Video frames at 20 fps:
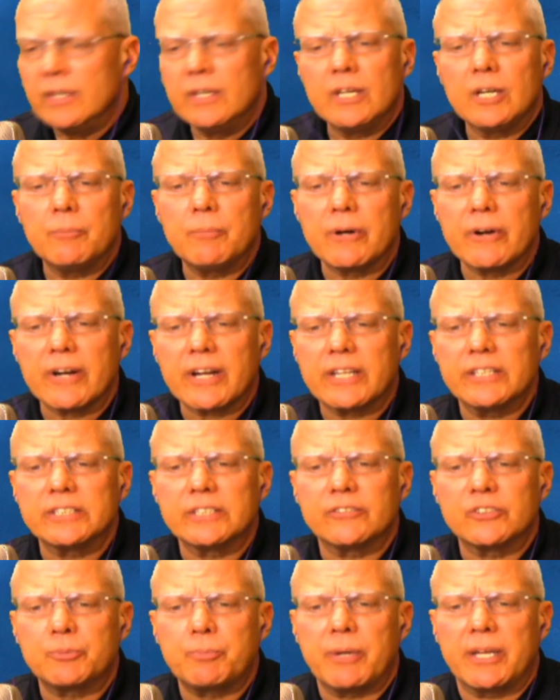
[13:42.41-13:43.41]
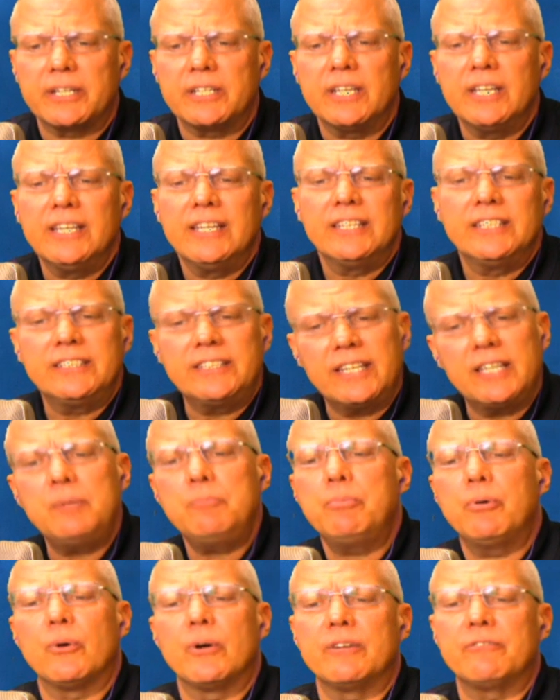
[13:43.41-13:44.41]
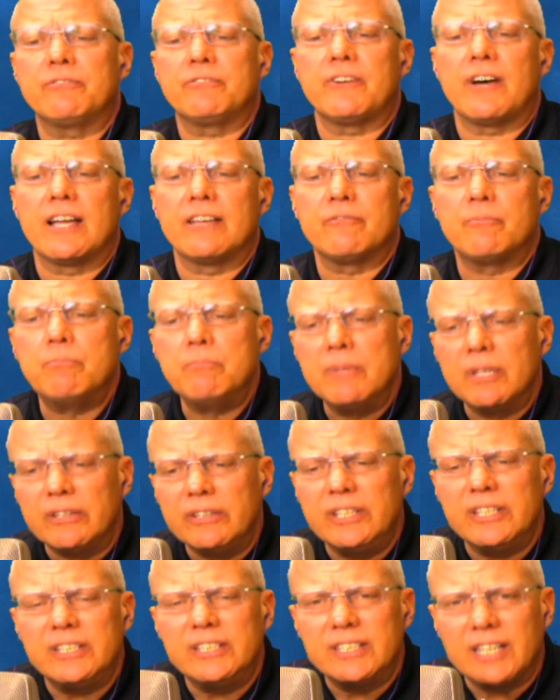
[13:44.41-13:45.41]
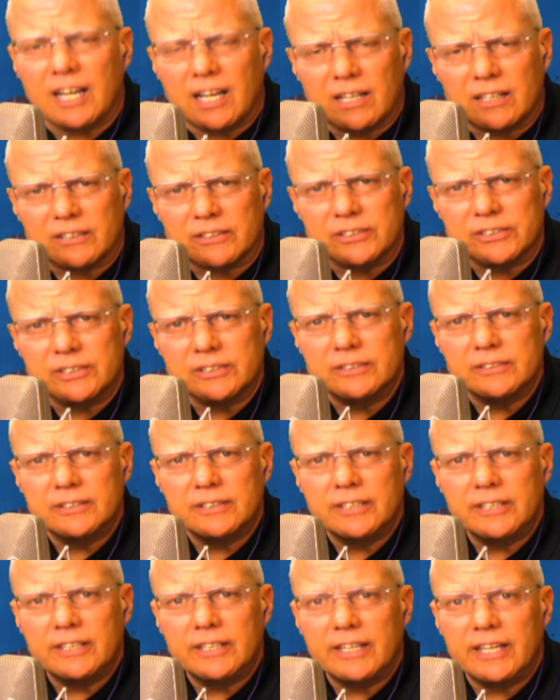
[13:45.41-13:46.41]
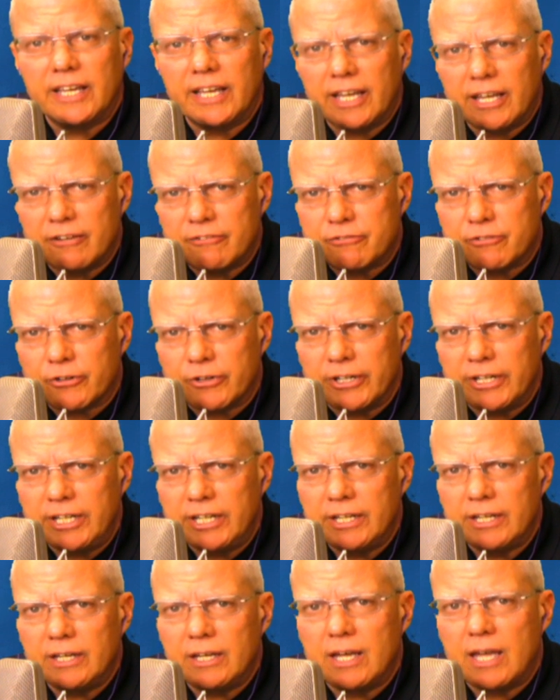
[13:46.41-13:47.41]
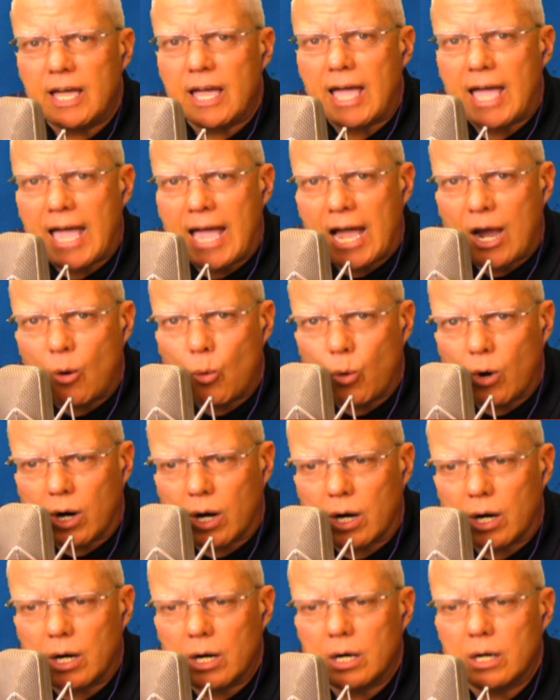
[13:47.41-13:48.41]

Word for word: Americans have spent ten point five million dollars every hour